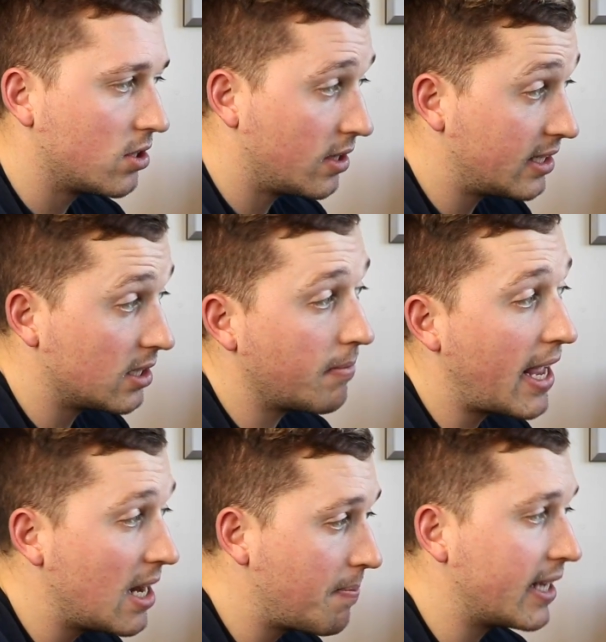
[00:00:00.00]
so this is
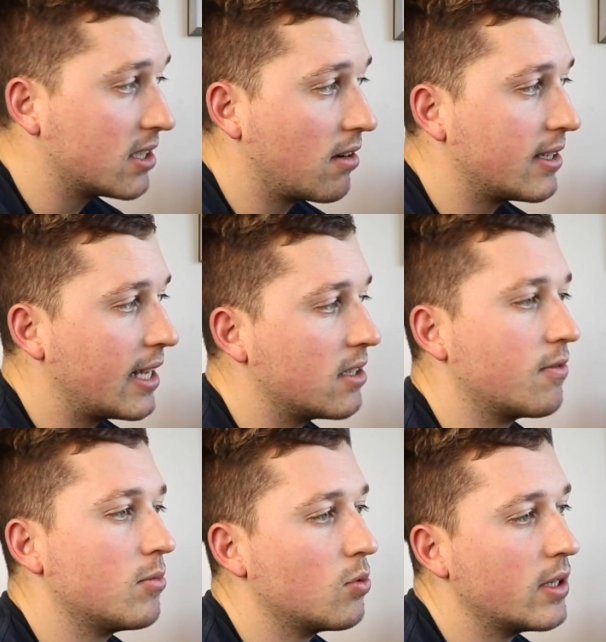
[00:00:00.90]
mainly based around data
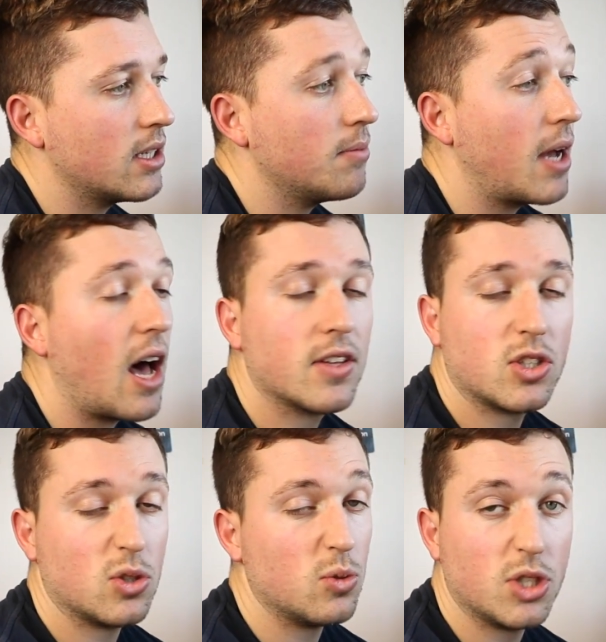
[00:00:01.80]
from Twitter, but other
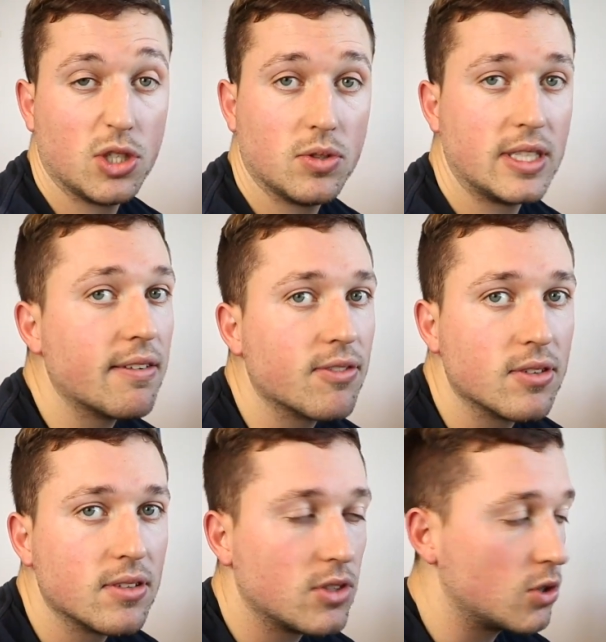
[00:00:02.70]
tools use different